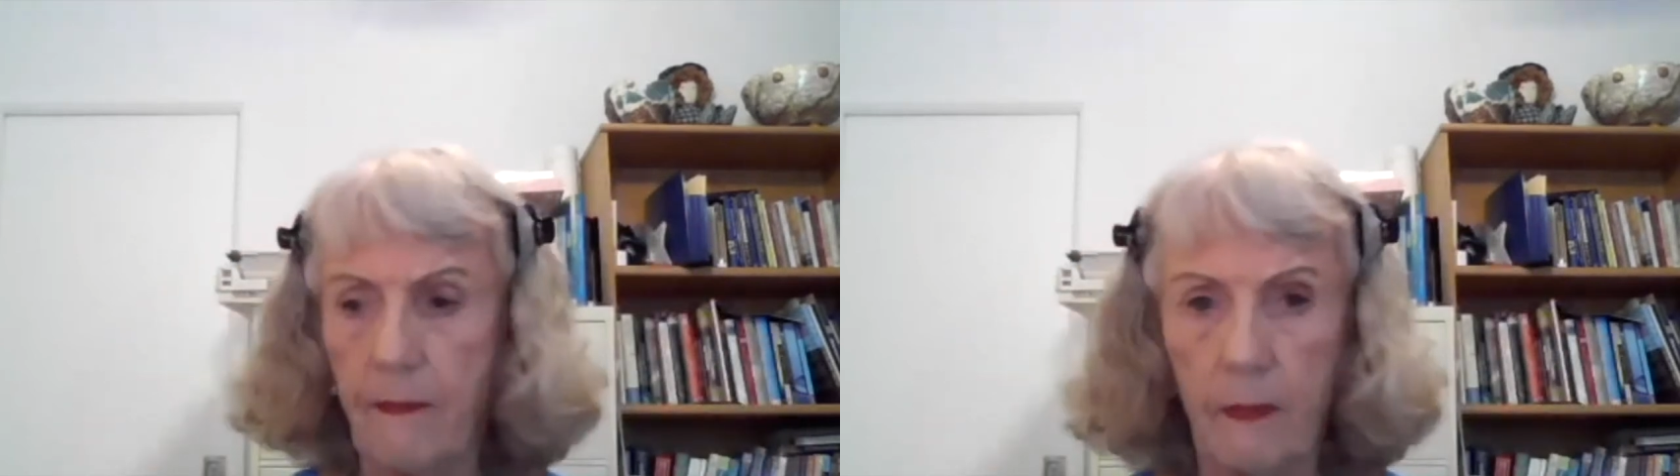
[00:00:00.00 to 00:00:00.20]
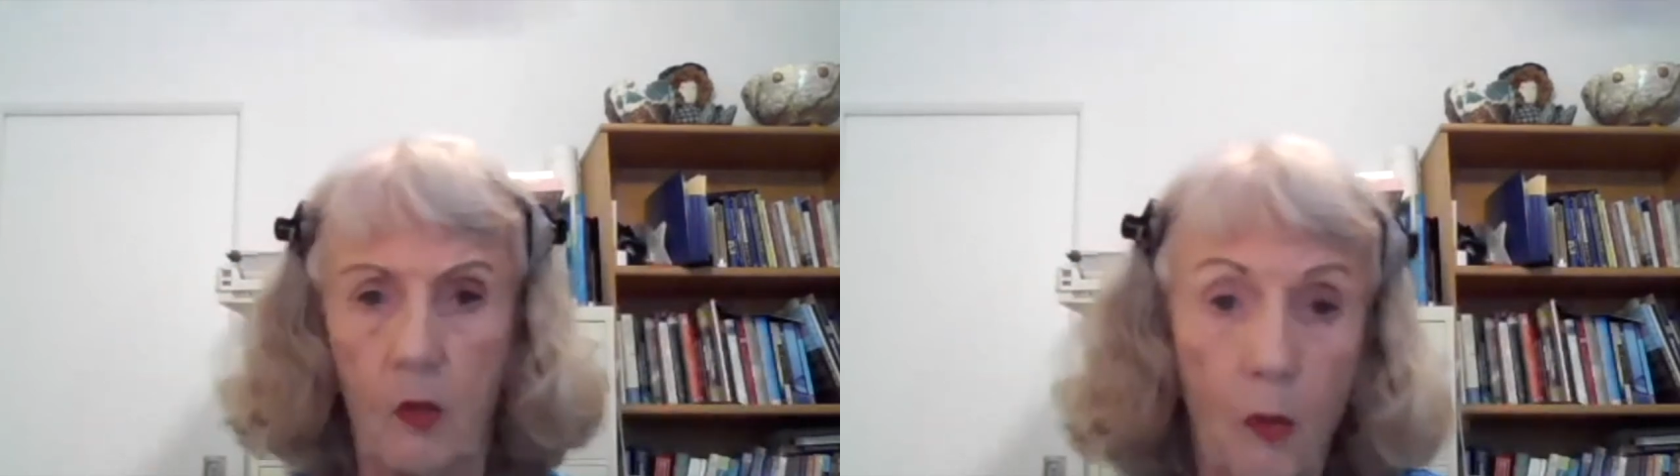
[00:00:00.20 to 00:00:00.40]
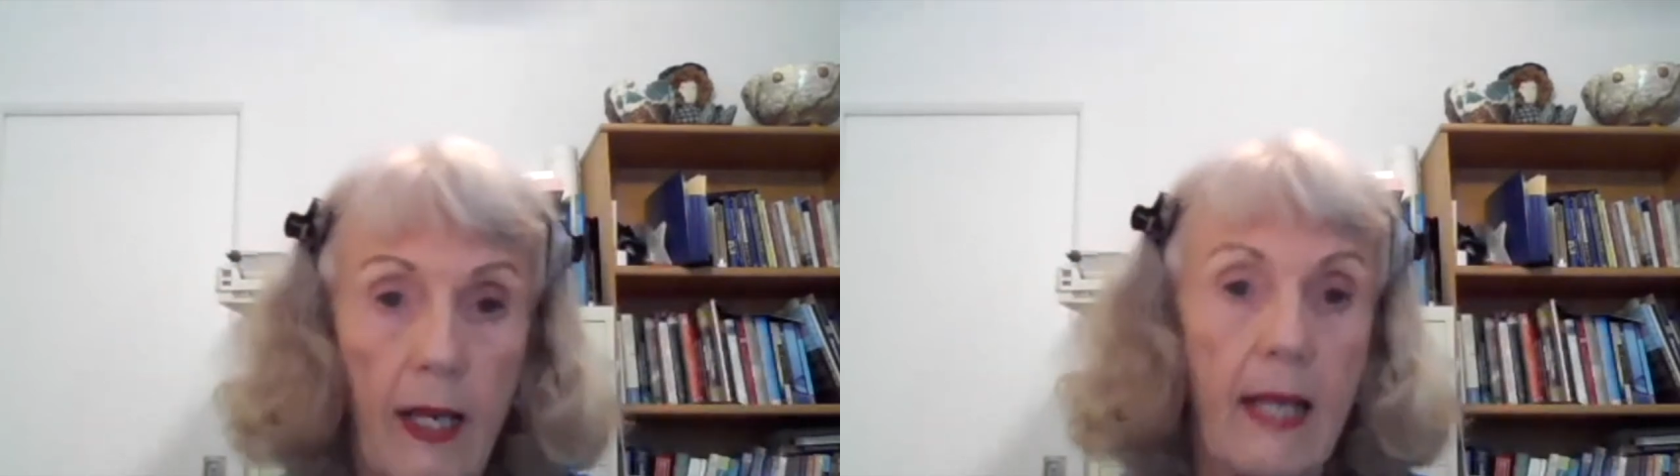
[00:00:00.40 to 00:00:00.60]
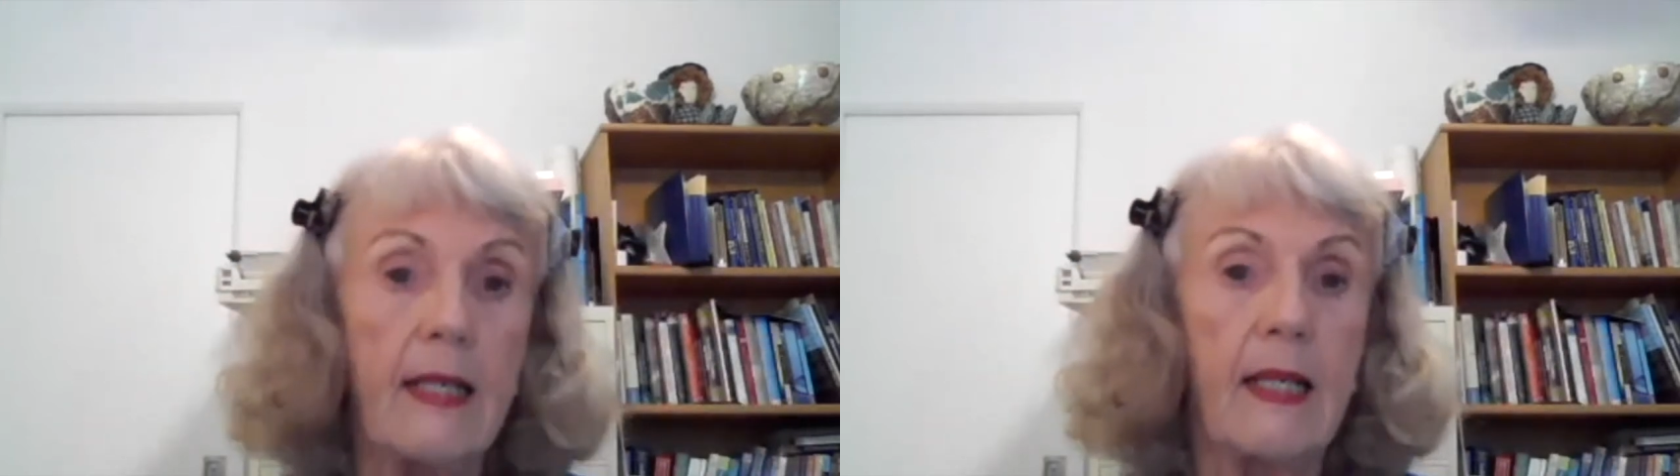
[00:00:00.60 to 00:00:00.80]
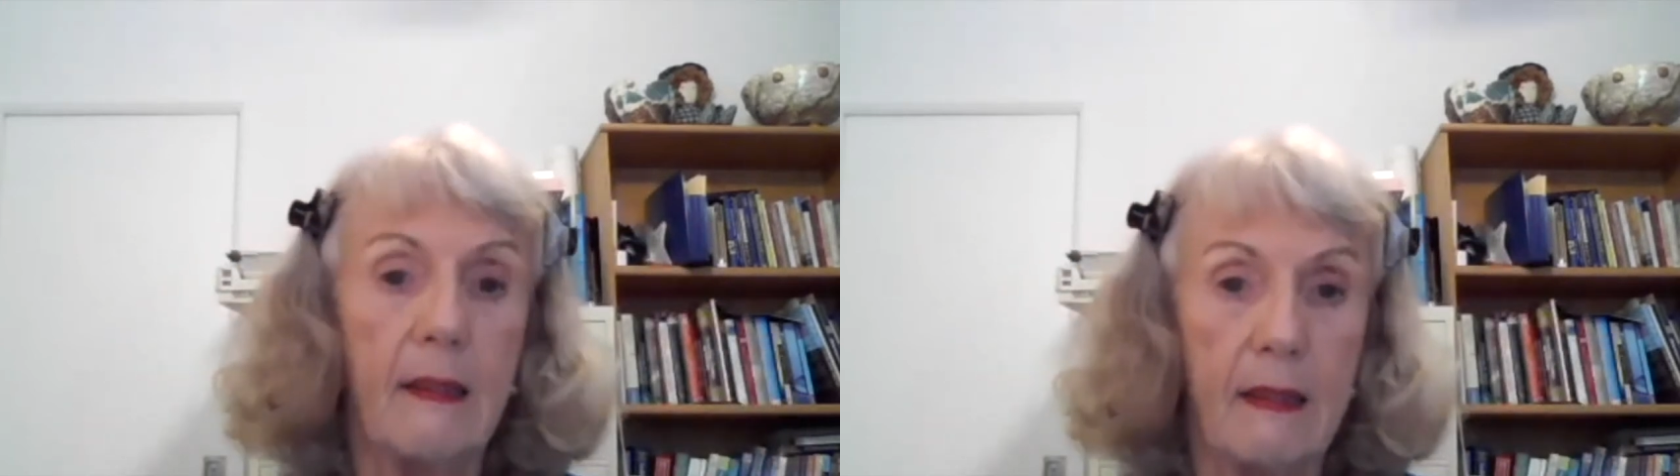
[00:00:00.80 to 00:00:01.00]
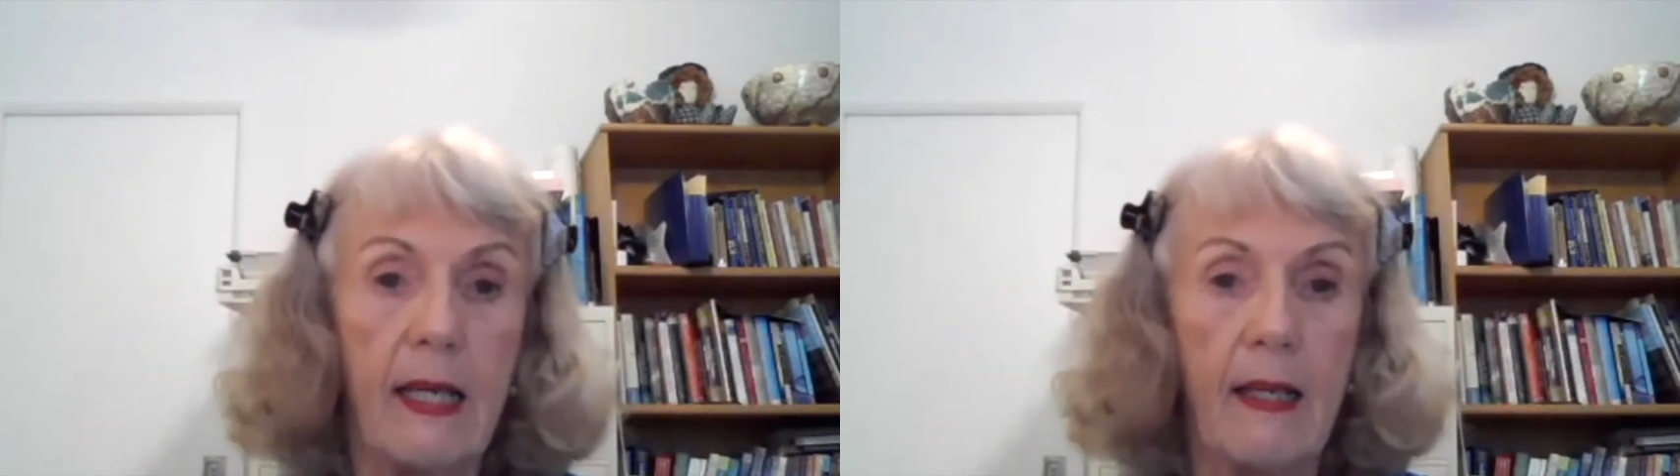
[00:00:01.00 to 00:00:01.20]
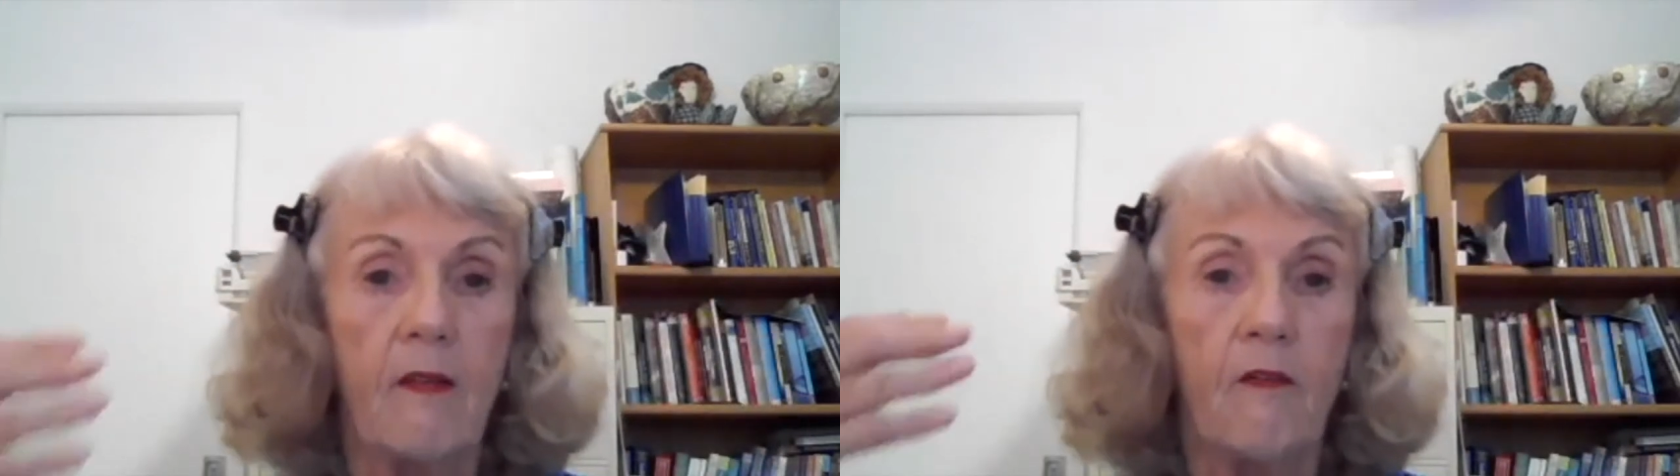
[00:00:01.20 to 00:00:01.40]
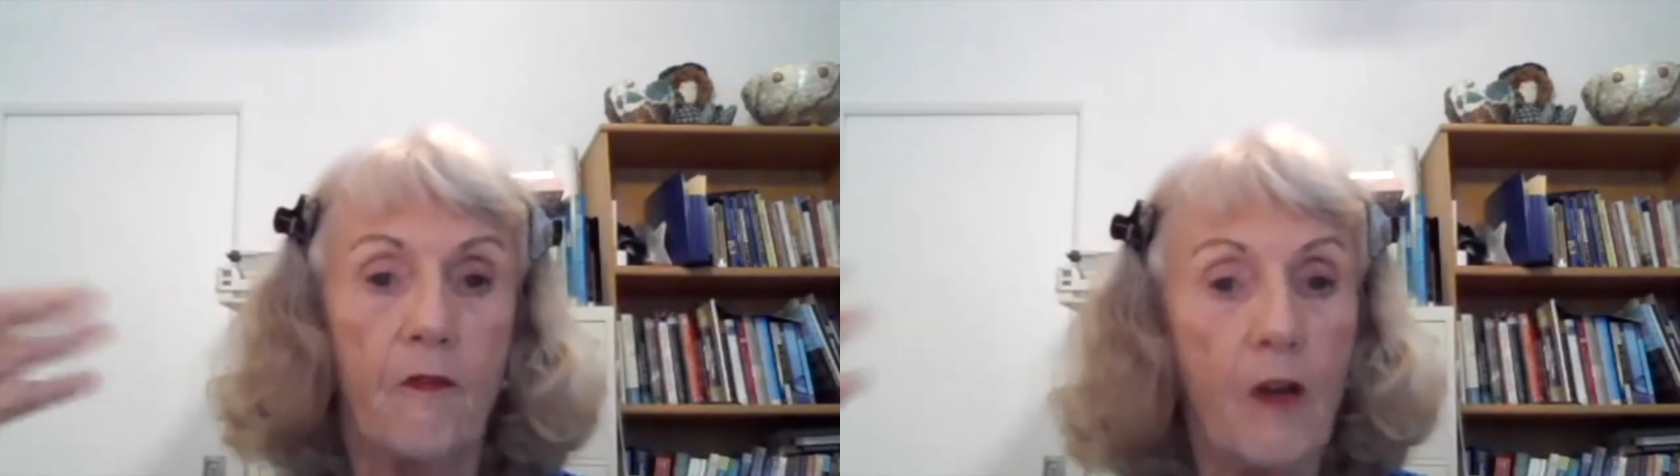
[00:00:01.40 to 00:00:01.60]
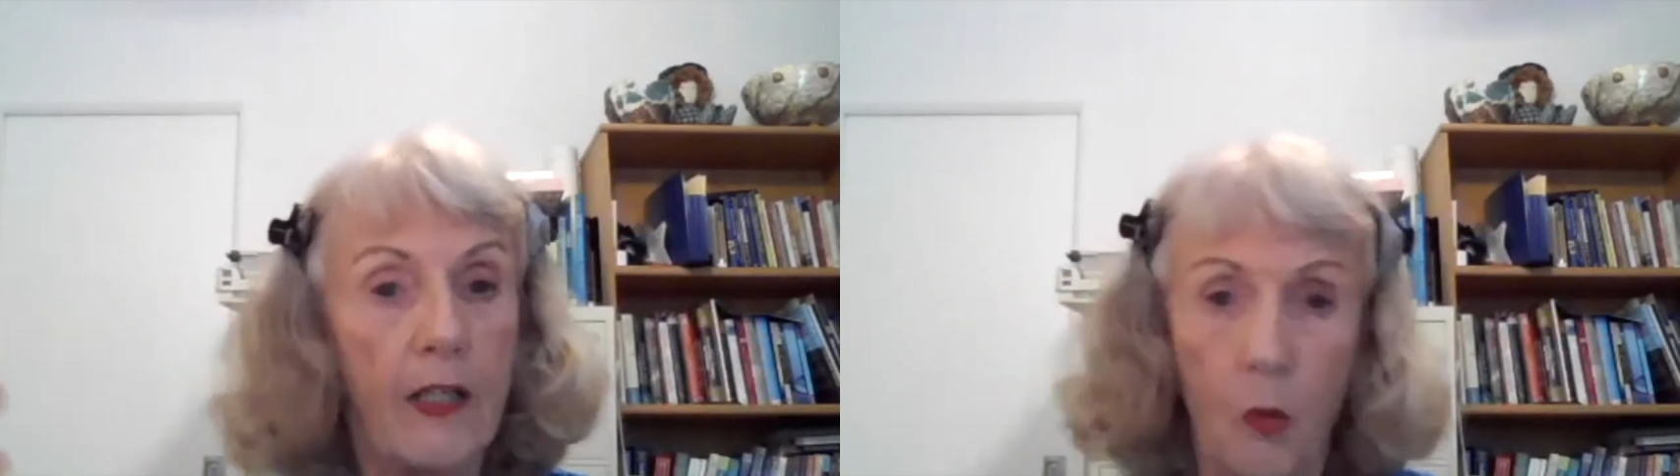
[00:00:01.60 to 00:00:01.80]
creating that fight